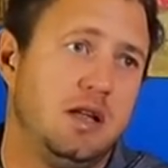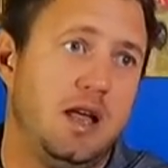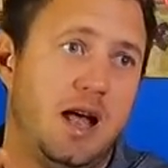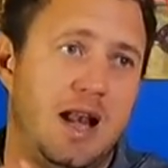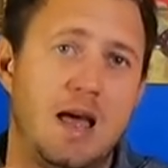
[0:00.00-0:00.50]

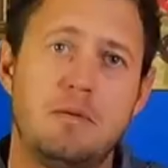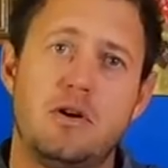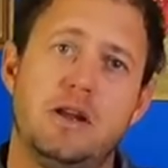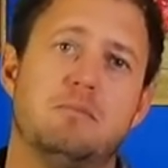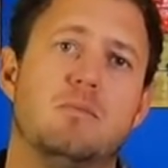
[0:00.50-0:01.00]

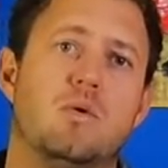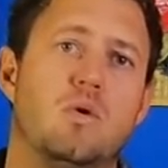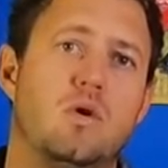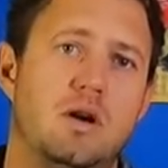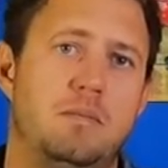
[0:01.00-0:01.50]
elaborate
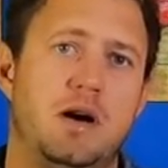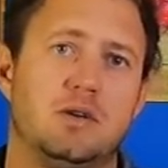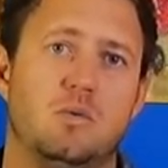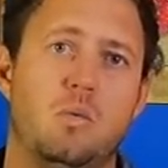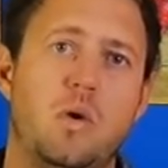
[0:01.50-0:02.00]
more
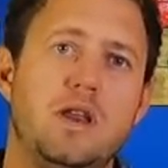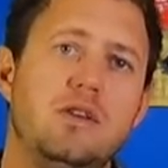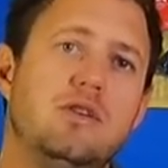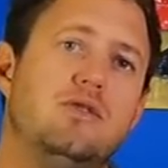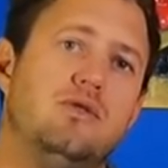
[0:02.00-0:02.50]
about
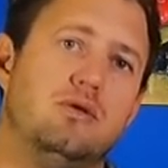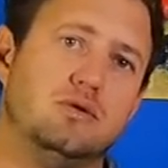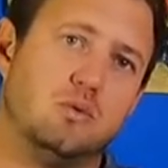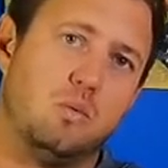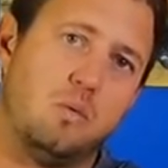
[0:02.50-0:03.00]
when you
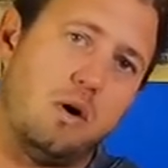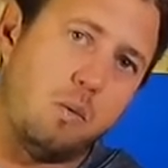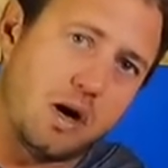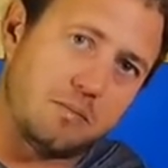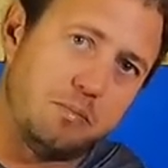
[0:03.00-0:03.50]
use
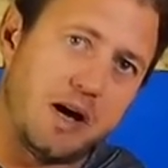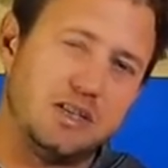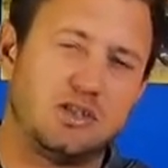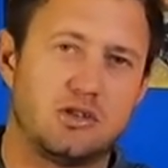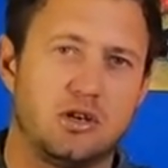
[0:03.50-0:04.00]
what
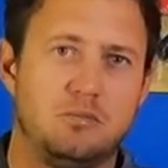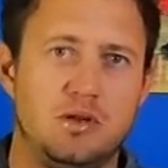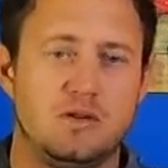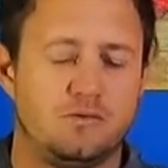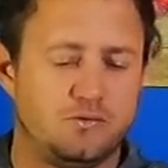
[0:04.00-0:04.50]
baits. It's going to
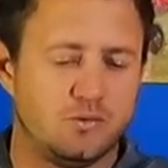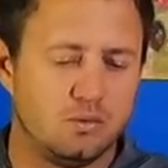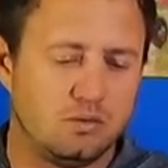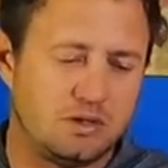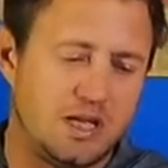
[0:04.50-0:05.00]
be a
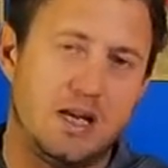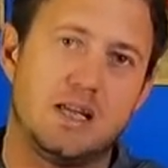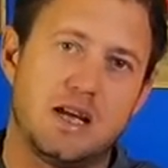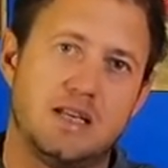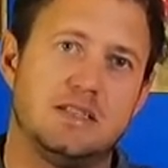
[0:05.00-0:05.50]
full
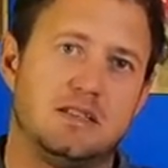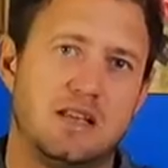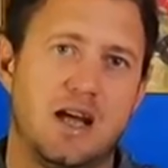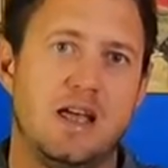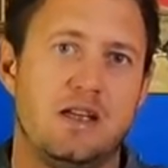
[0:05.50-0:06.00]
dedicated
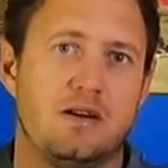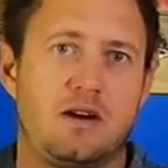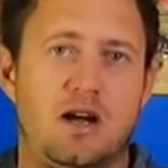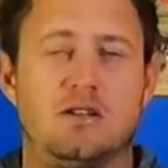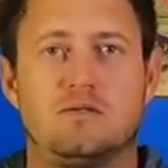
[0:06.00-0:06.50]
day
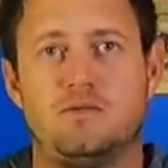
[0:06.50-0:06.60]
around